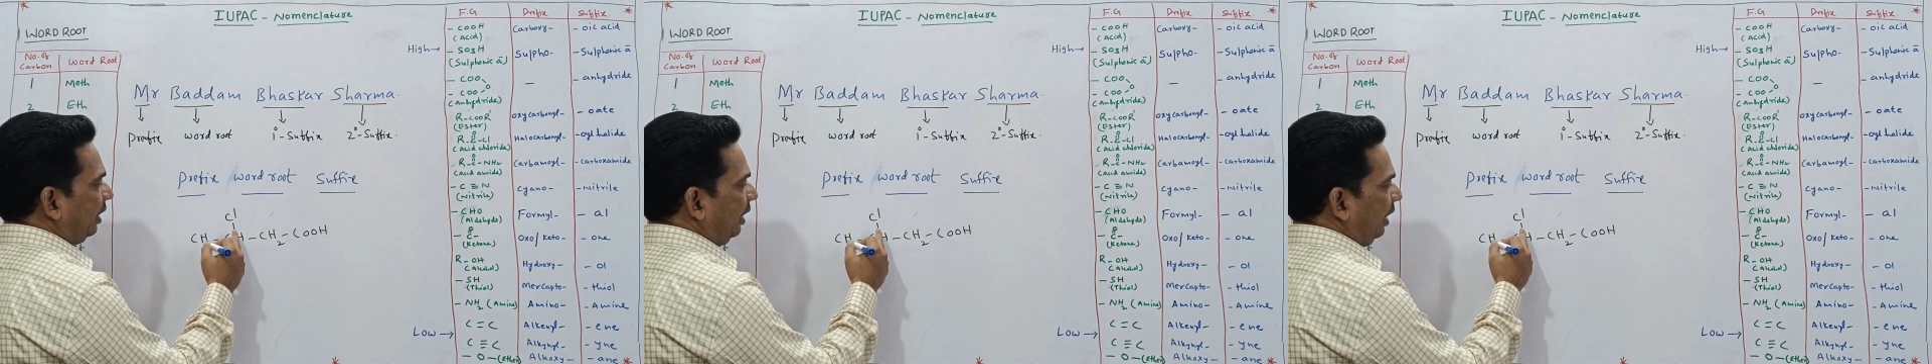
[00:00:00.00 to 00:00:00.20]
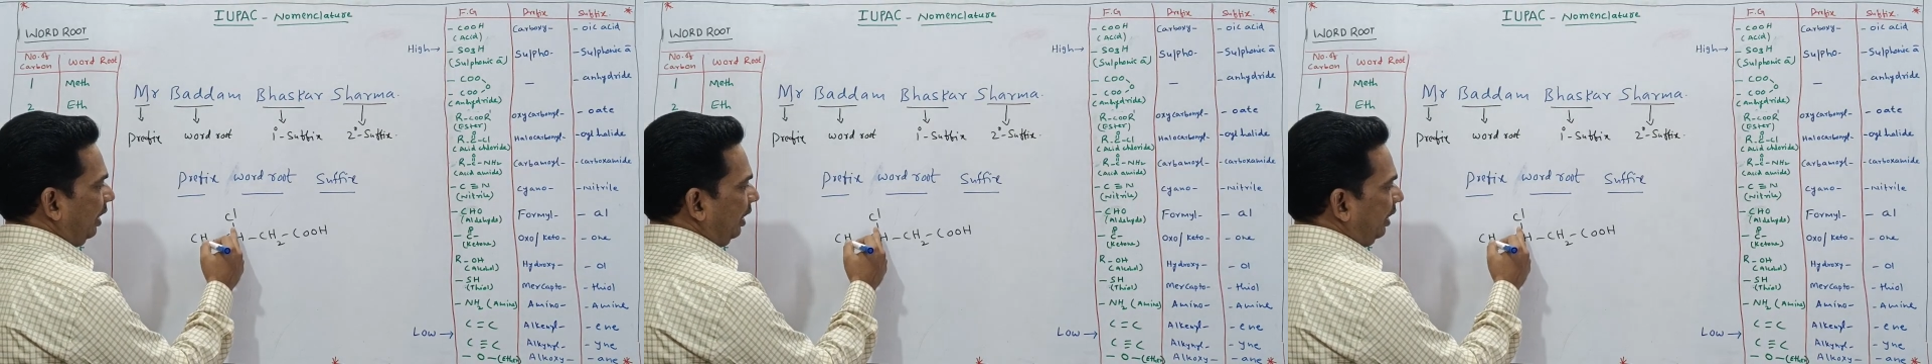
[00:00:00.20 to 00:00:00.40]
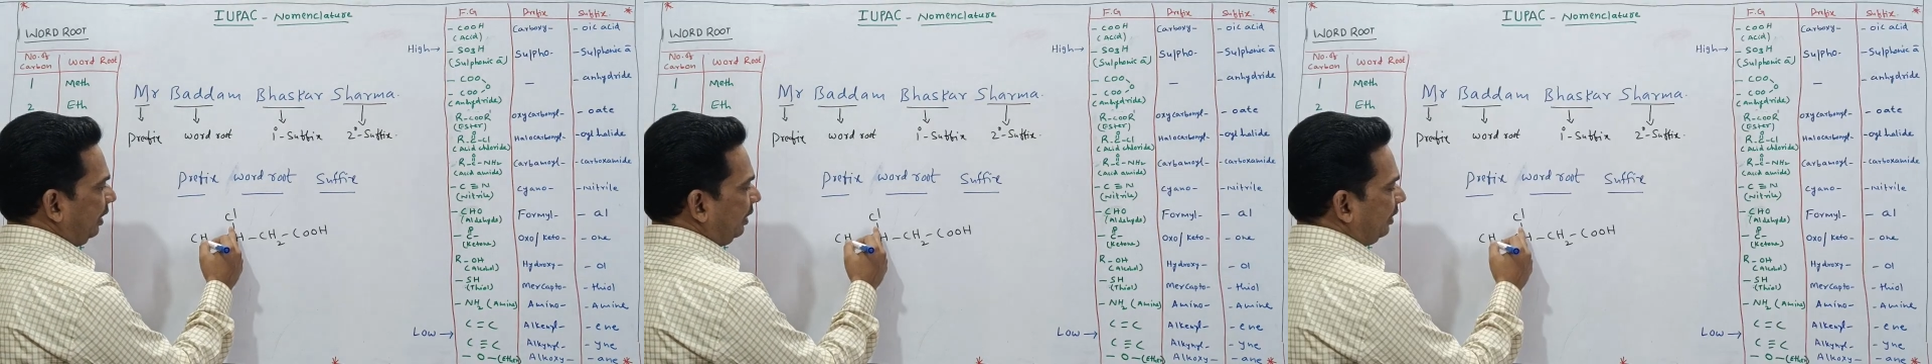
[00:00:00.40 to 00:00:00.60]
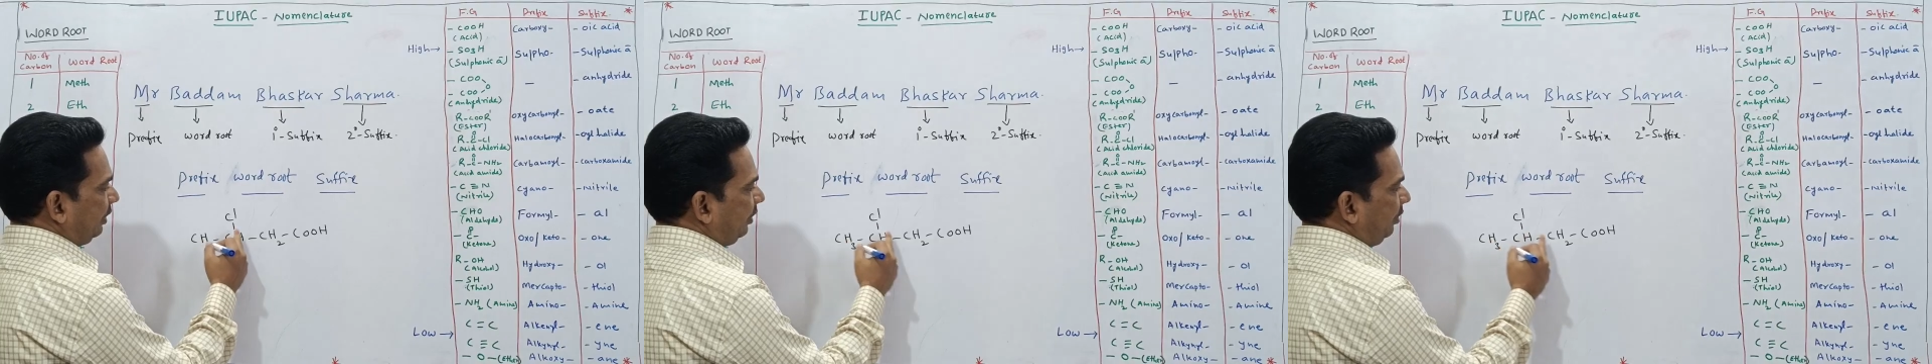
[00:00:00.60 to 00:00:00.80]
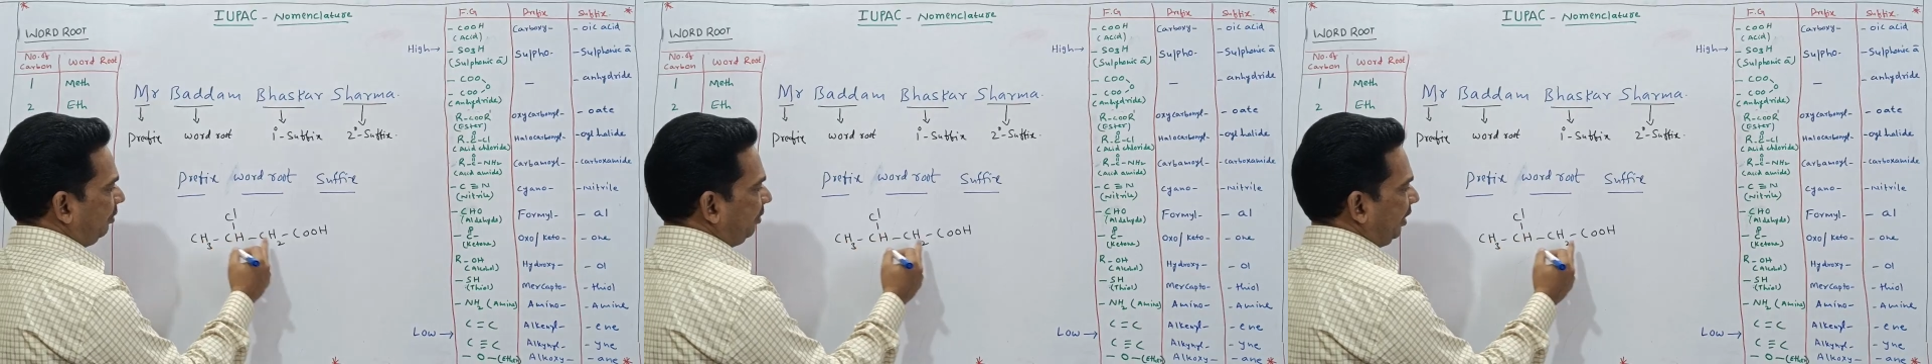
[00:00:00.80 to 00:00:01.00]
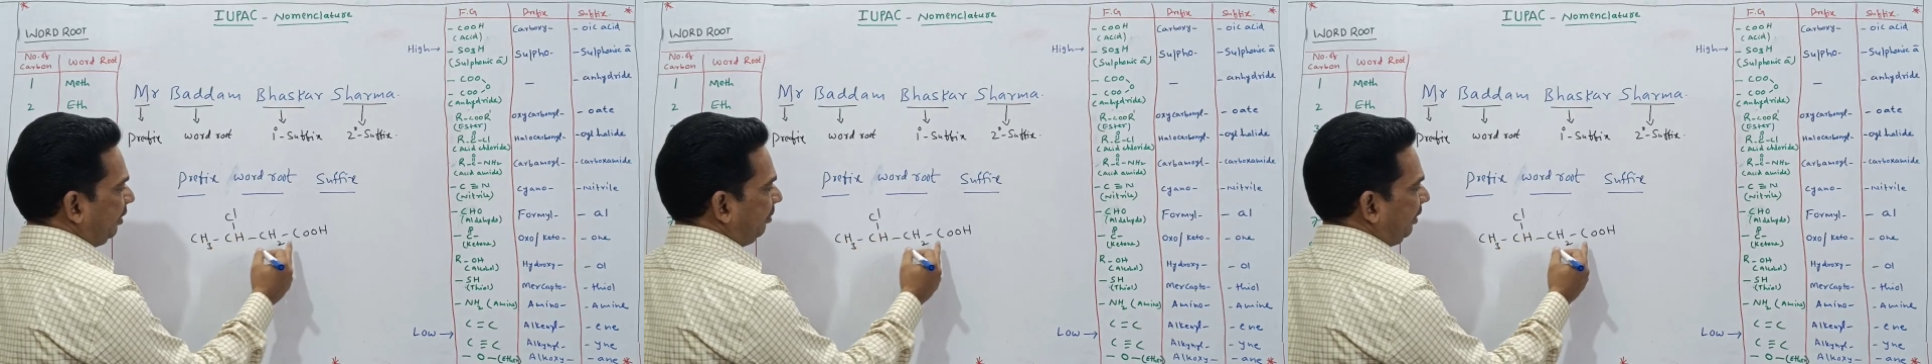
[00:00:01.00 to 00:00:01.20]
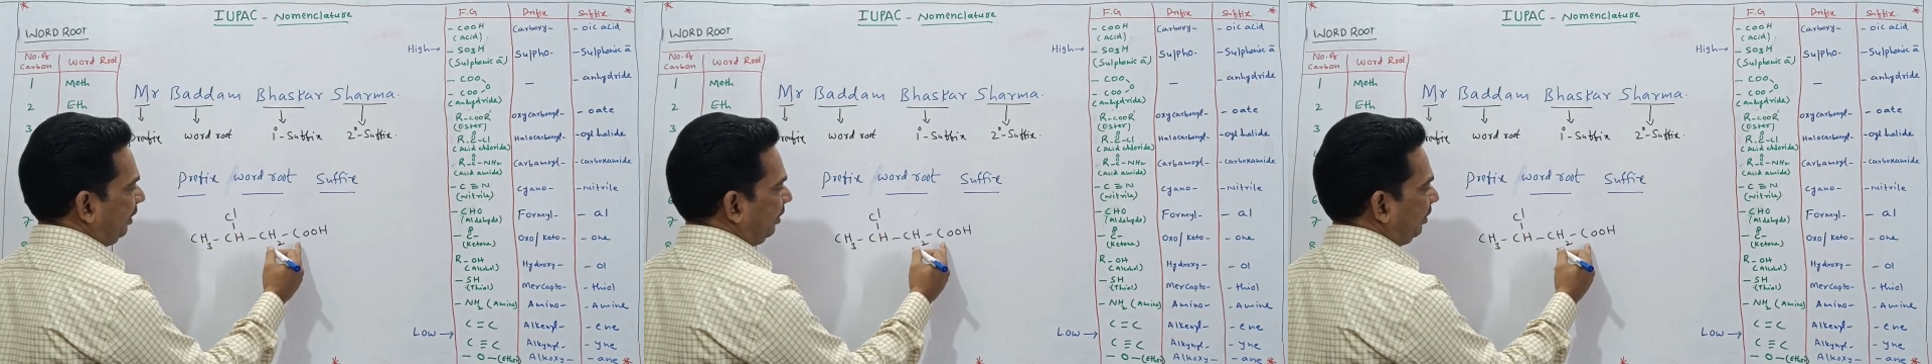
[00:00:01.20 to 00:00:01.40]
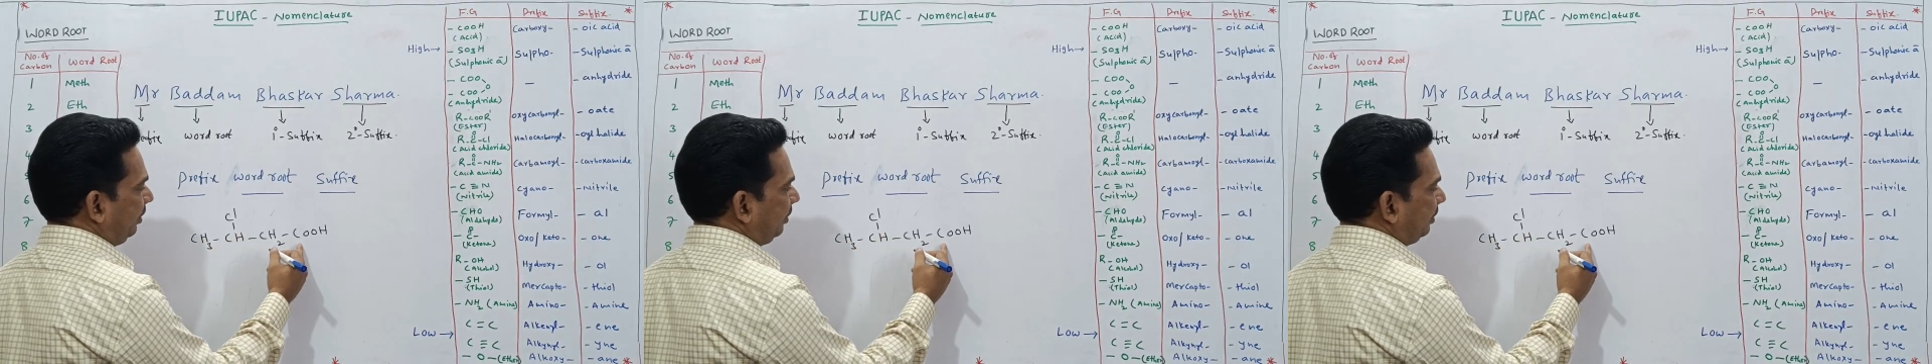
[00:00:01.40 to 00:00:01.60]
And you might be
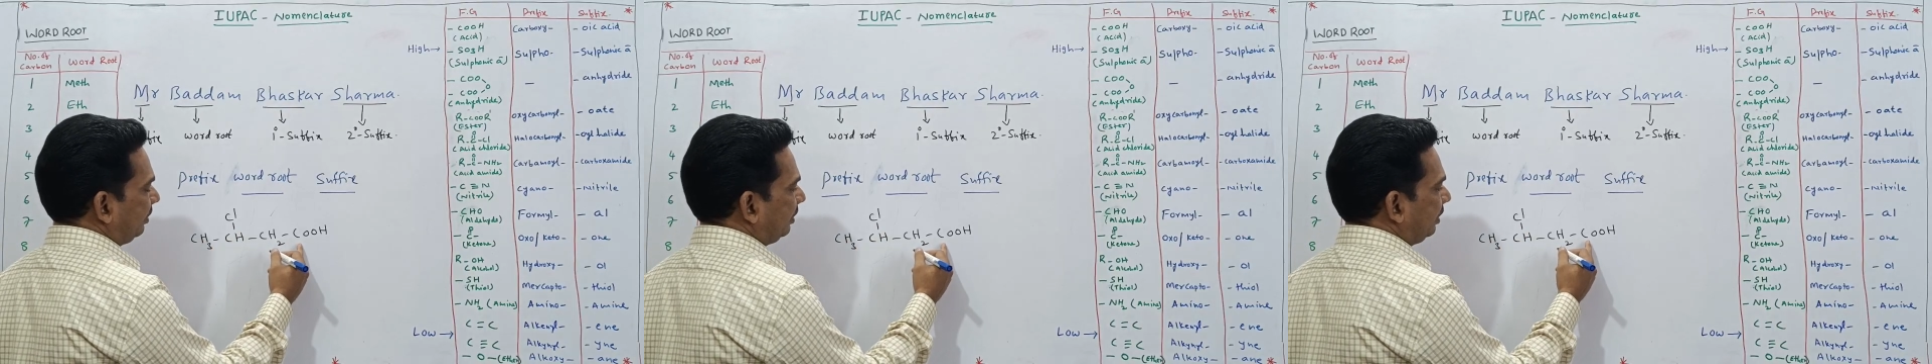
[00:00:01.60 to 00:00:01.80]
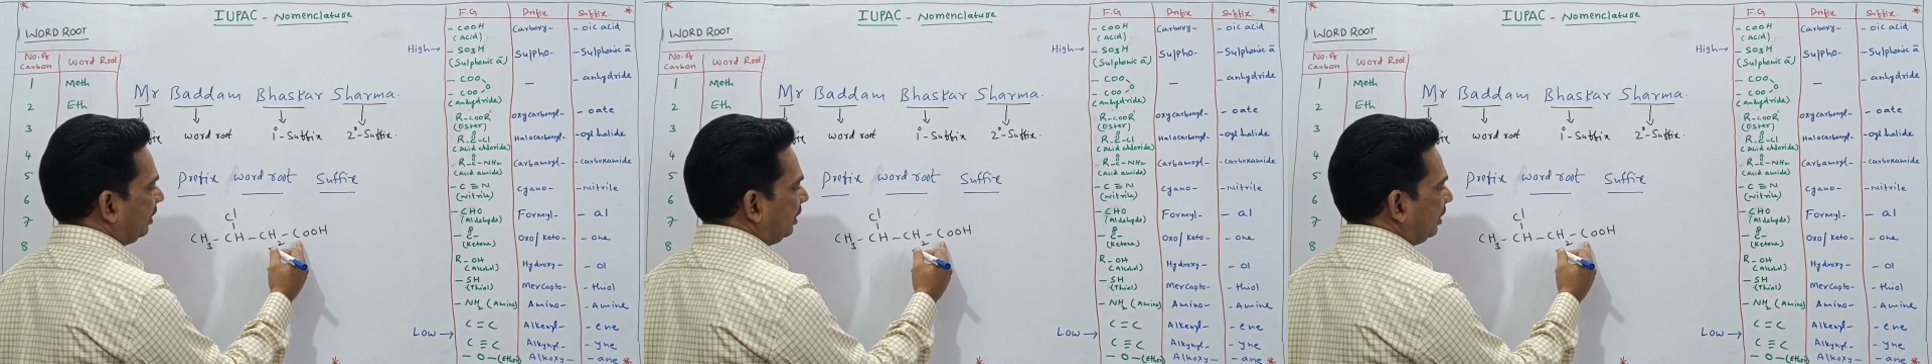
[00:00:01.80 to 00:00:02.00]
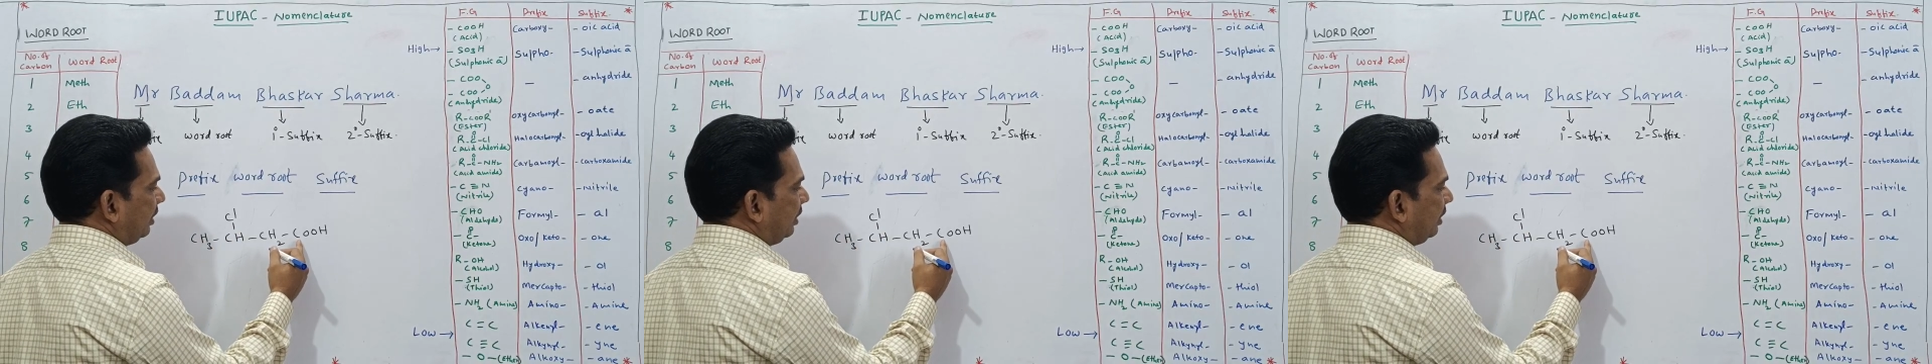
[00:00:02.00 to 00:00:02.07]
know,